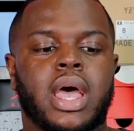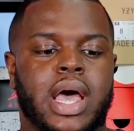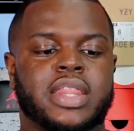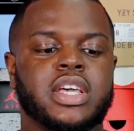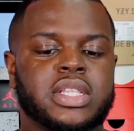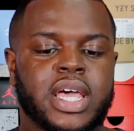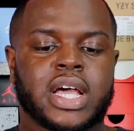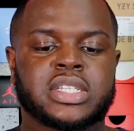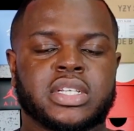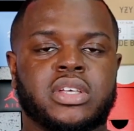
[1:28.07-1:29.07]
I think they
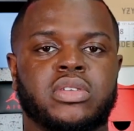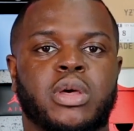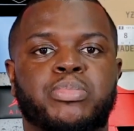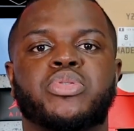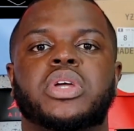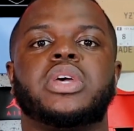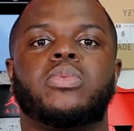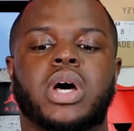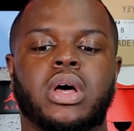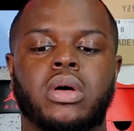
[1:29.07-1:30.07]
executed pretty
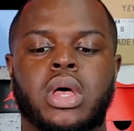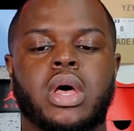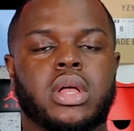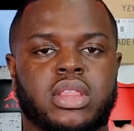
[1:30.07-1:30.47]
well.